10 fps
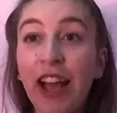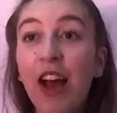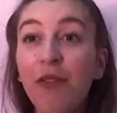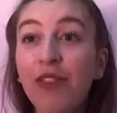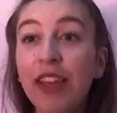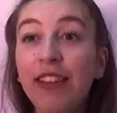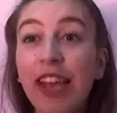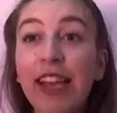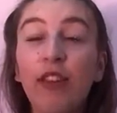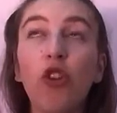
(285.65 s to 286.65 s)
Now, this
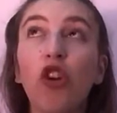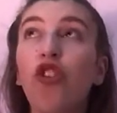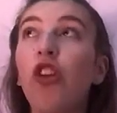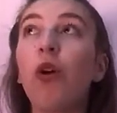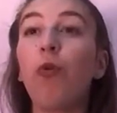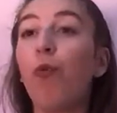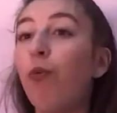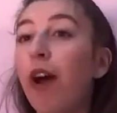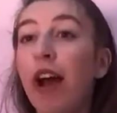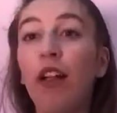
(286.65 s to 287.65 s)
is such a
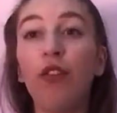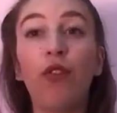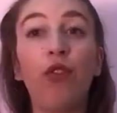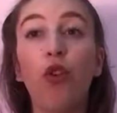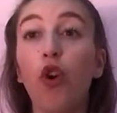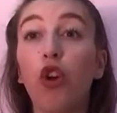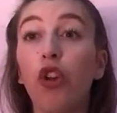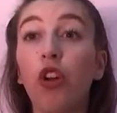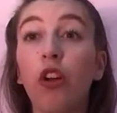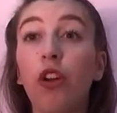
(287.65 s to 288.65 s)
well done